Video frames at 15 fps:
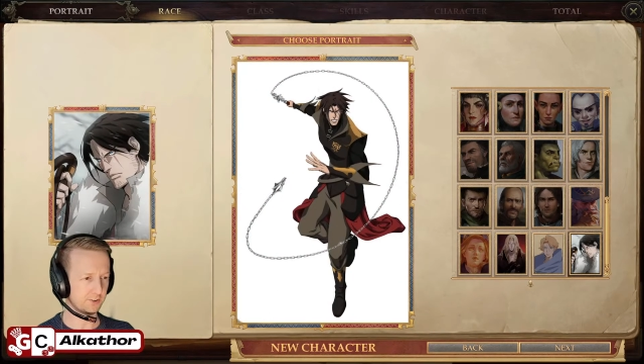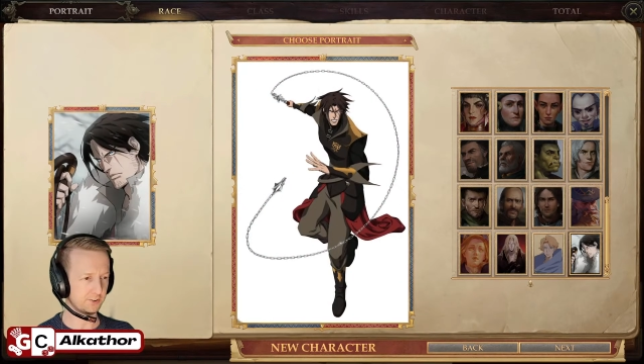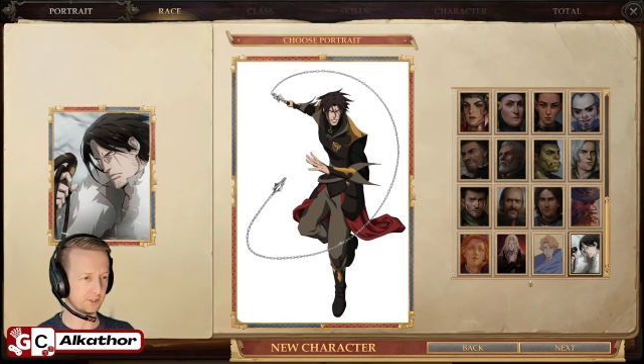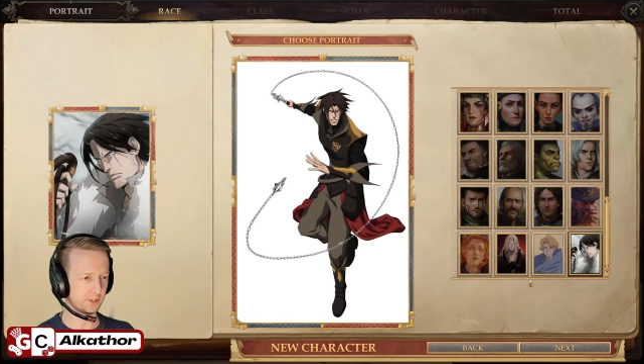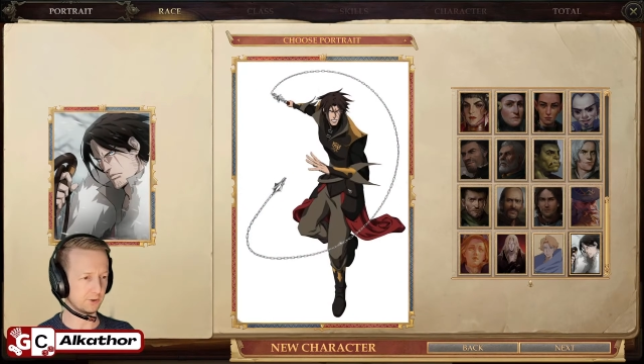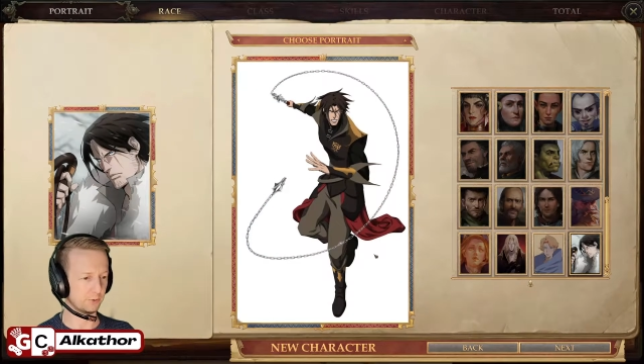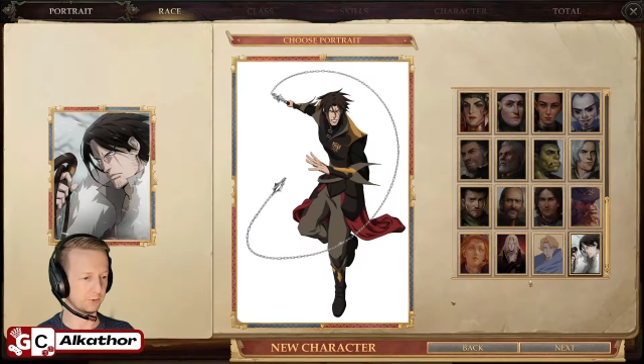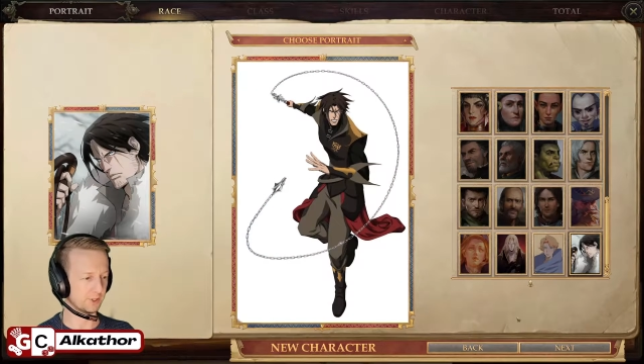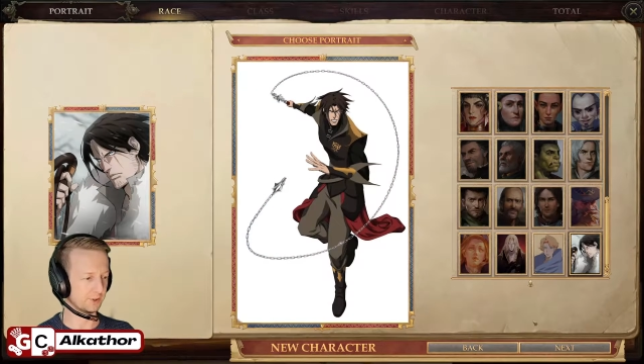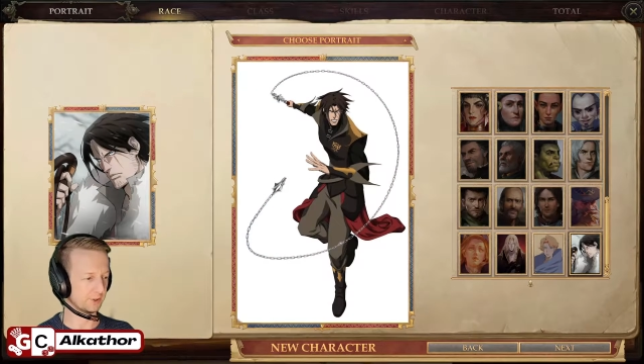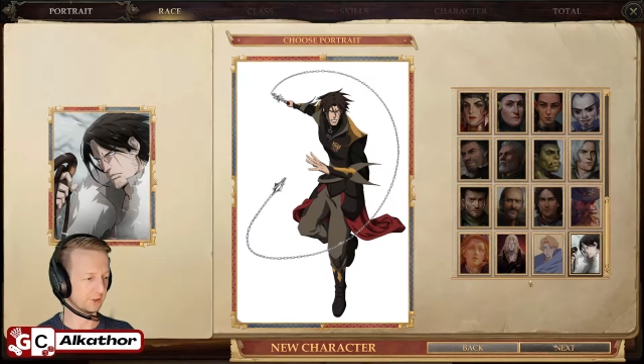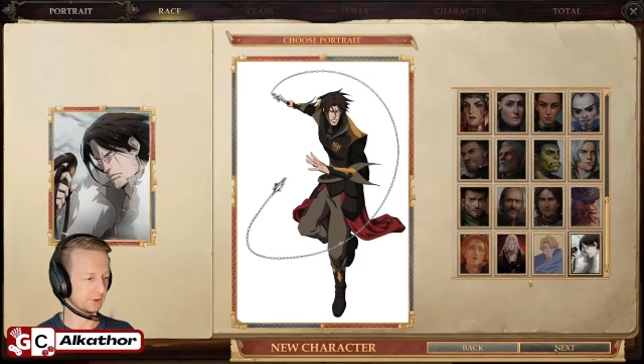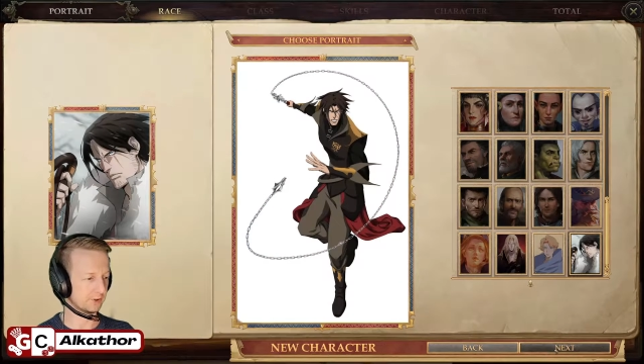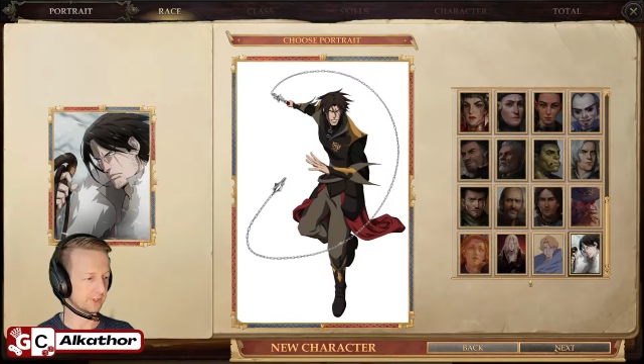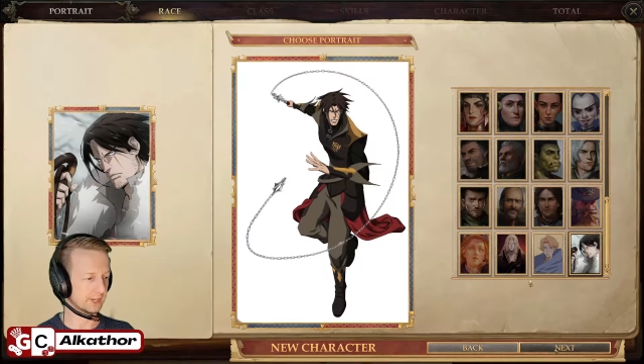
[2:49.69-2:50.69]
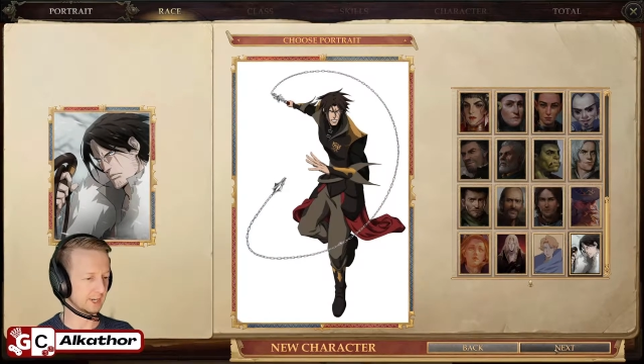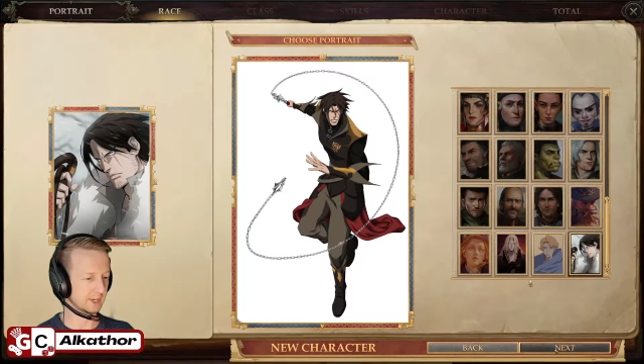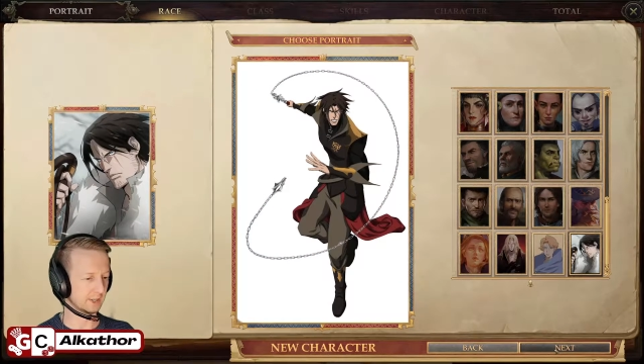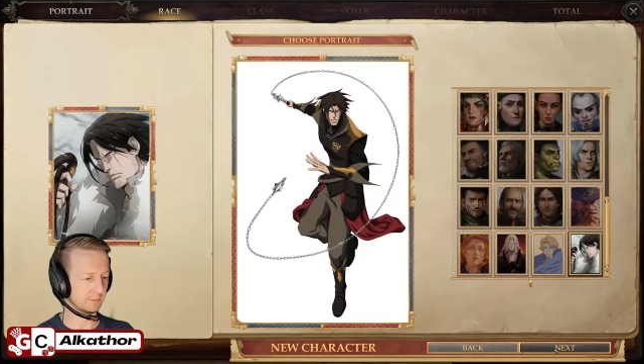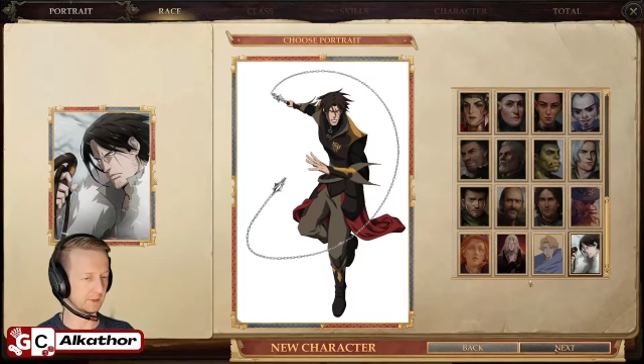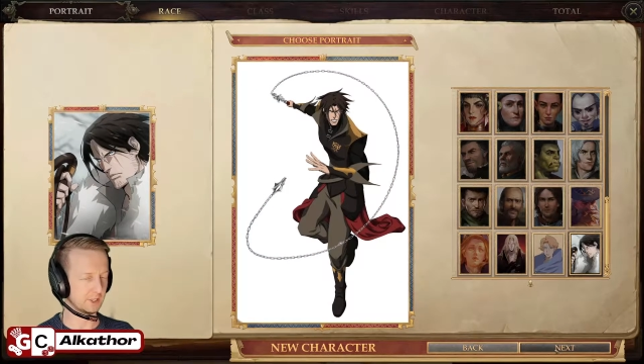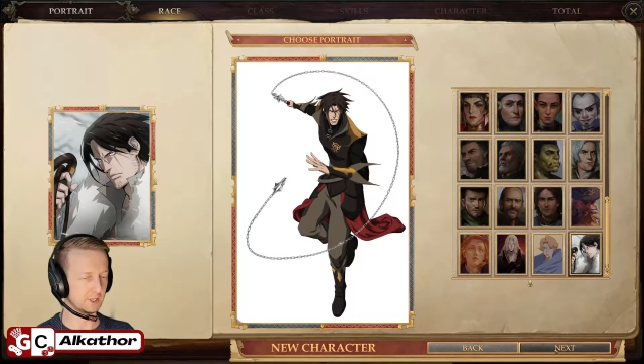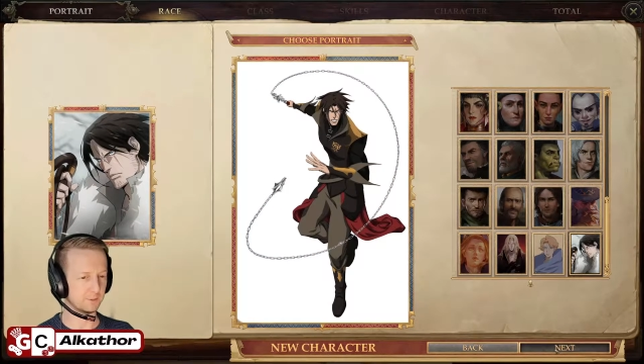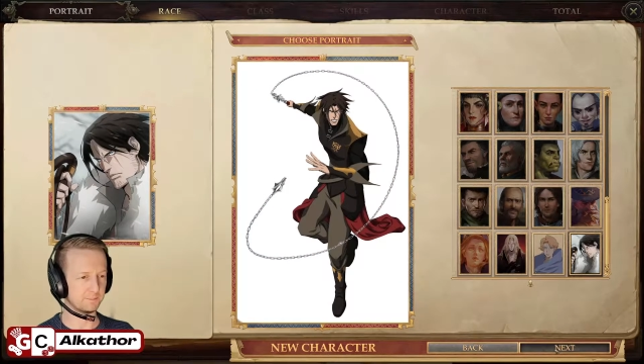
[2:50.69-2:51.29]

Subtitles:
So we're going to create him here.